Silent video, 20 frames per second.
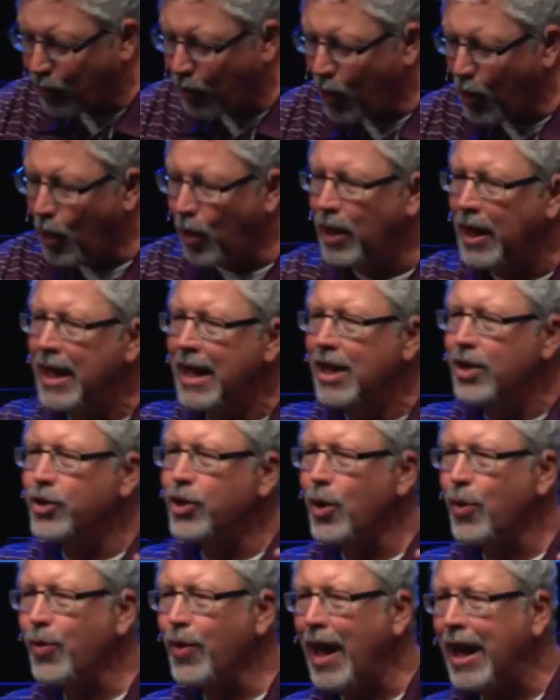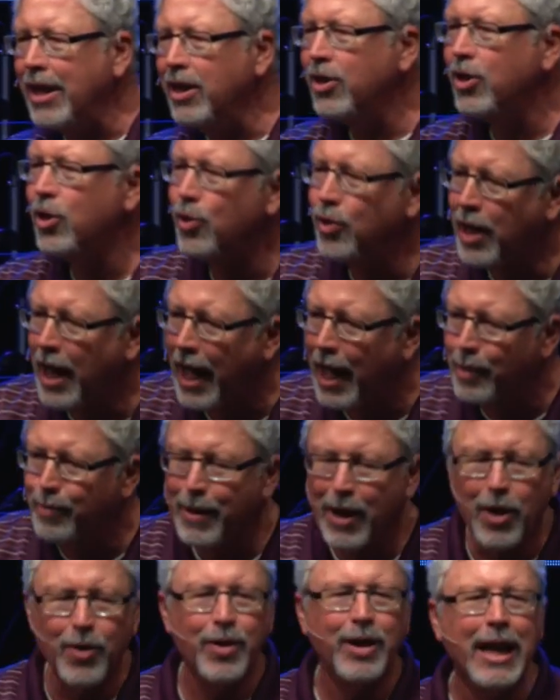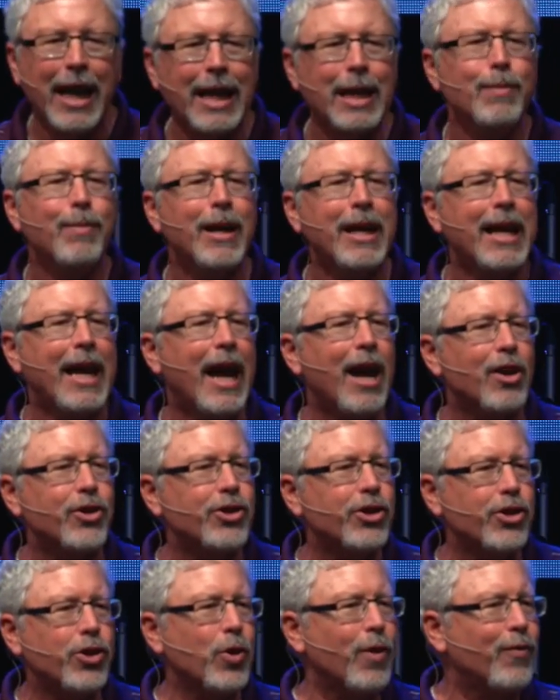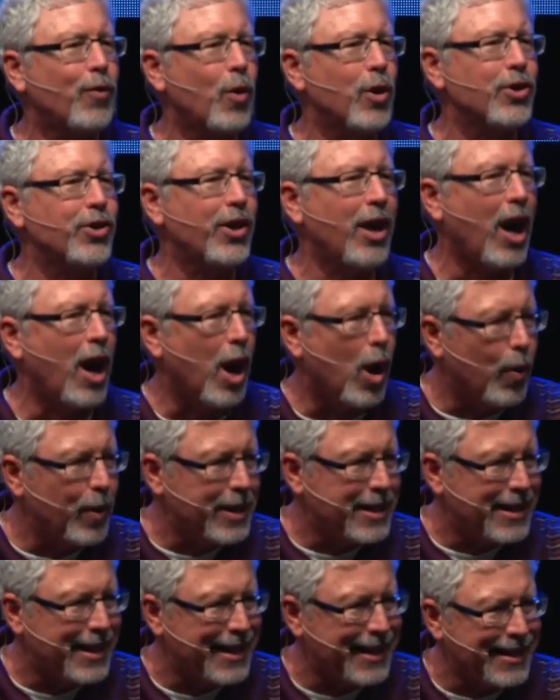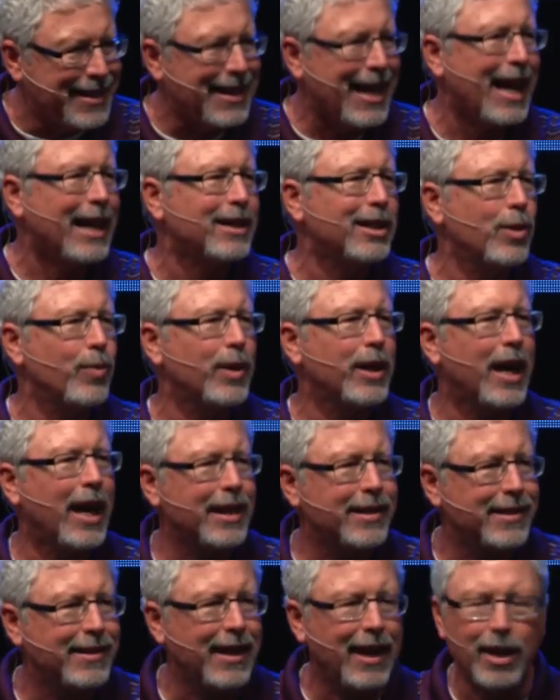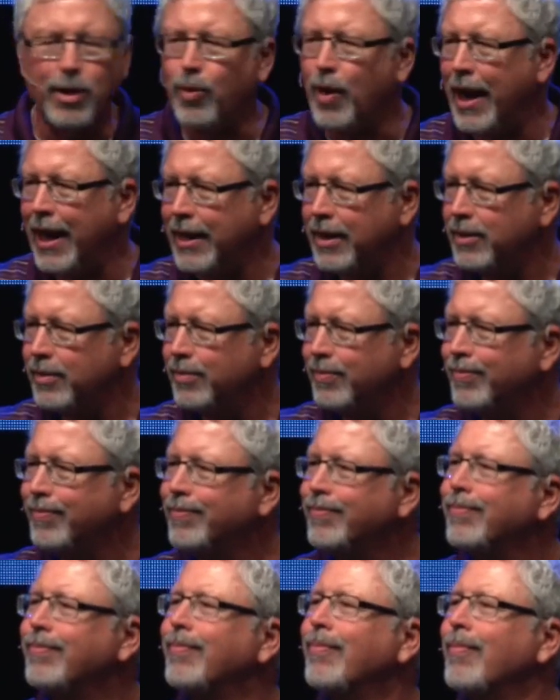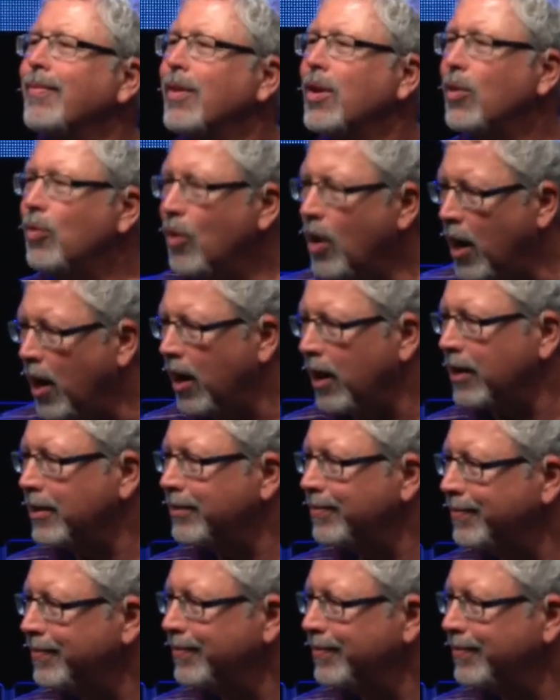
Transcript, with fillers: role. So they knew God better than anybody else. And so, of course, they always did exactly what God said, right? wrong.